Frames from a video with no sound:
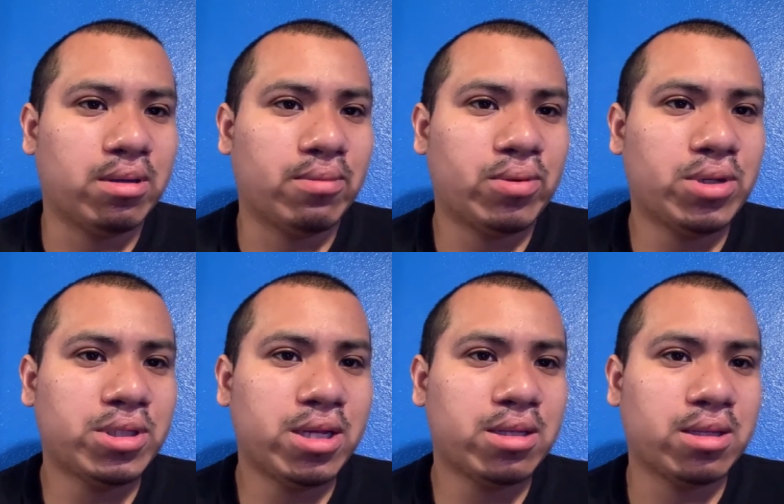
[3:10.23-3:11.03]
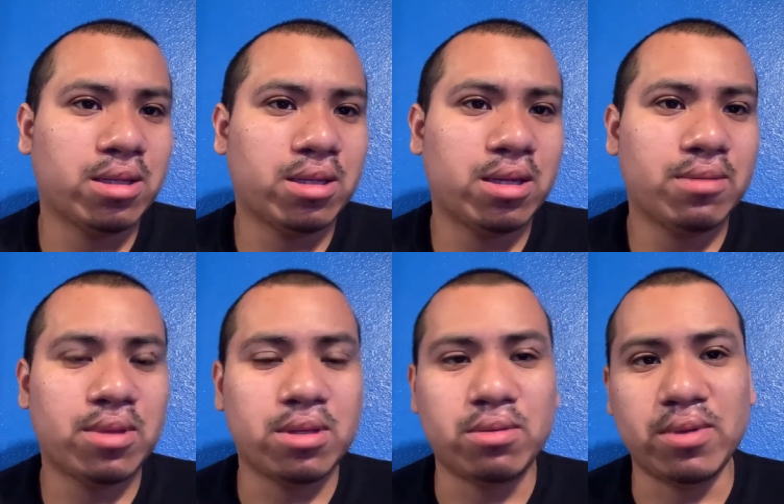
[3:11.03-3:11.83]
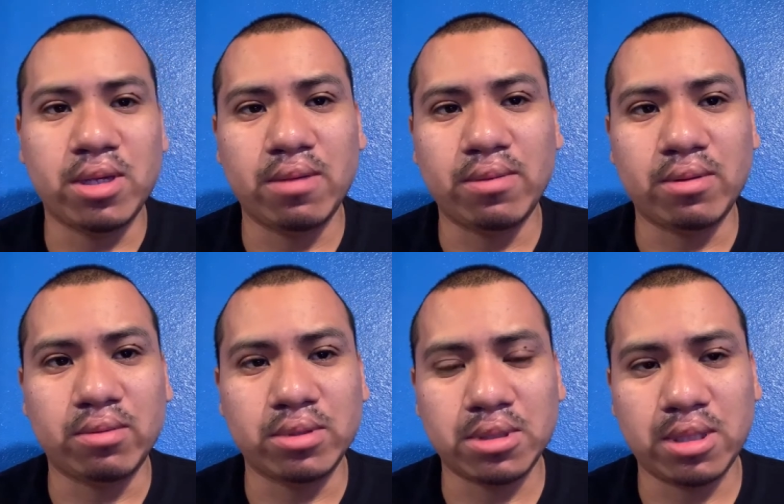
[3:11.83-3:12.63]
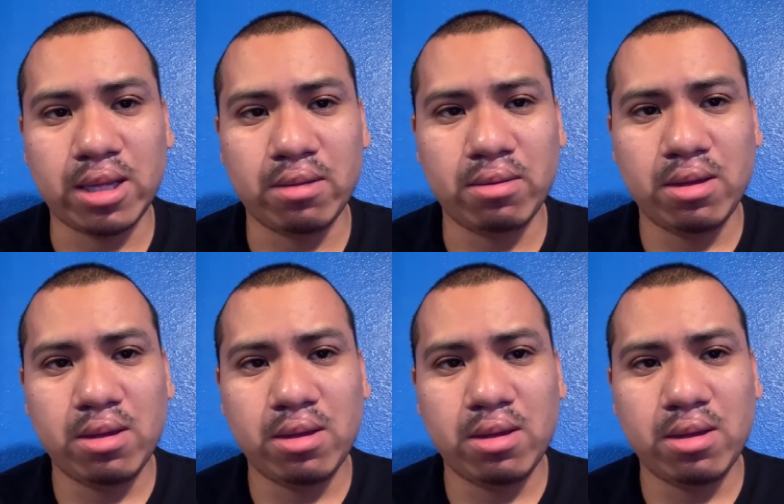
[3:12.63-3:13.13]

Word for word: Appreciate that the gift that you've been given, which is life,